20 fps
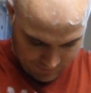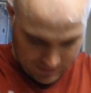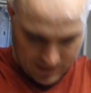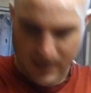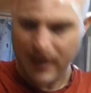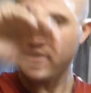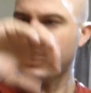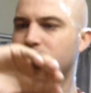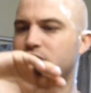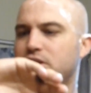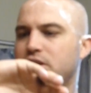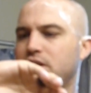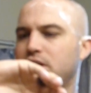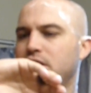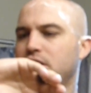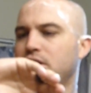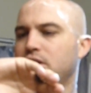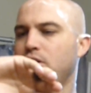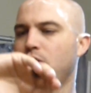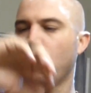
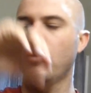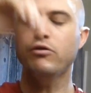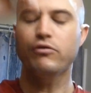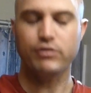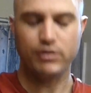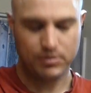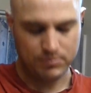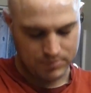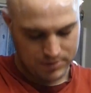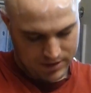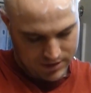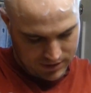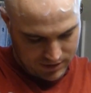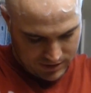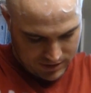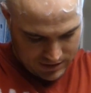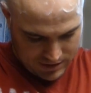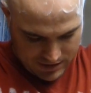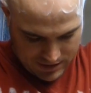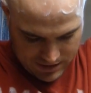Actually, over a
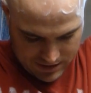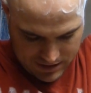month.